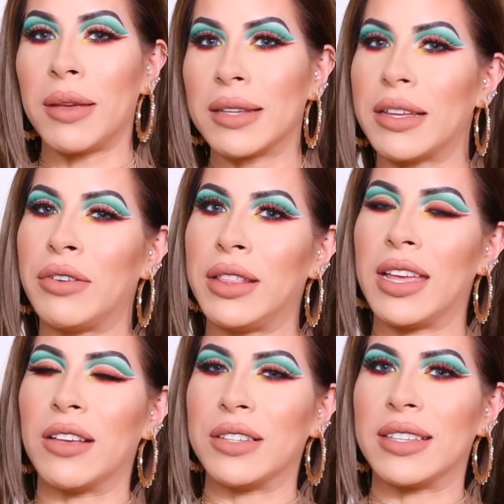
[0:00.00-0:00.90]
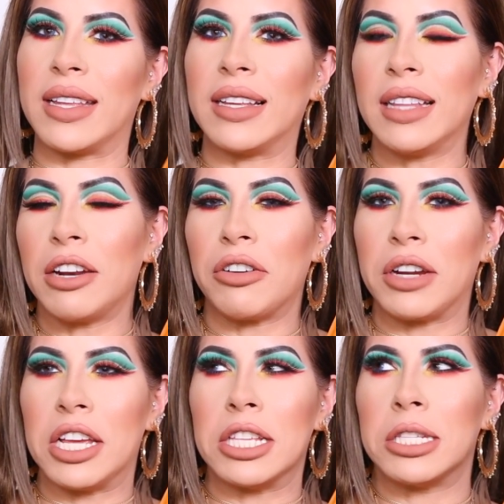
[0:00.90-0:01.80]
because everything else is like
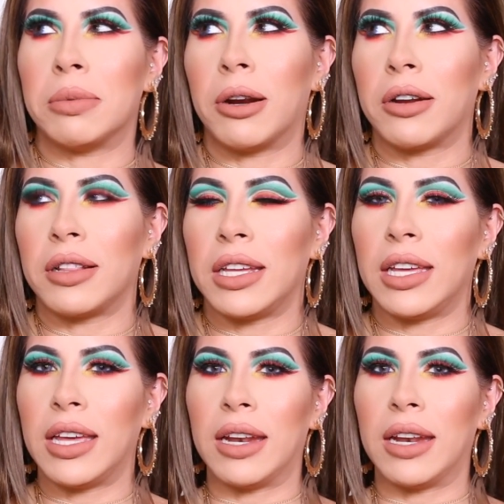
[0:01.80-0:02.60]
glittery and sparkly